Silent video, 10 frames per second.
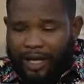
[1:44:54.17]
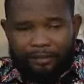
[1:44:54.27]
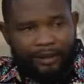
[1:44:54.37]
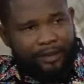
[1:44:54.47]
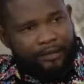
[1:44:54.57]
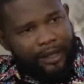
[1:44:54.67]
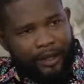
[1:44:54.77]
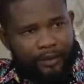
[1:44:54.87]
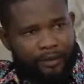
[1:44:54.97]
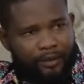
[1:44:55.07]
Guy, calm
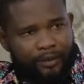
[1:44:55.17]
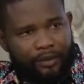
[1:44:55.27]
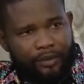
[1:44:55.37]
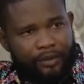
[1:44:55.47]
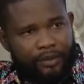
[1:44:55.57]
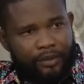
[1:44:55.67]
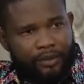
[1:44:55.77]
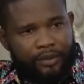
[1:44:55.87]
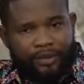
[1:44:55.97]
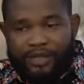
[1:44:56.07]
down now.
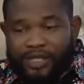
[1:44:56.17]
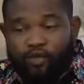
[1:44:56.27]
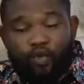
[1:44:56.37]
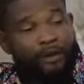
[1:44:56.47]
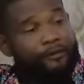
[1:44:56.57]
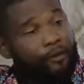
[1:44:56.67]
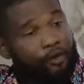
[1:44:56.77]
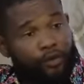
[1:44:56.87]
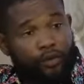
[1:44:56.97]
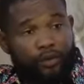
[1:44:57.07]
This is well
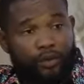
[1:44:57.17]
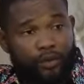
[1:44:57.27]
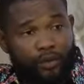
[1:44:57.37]
for you.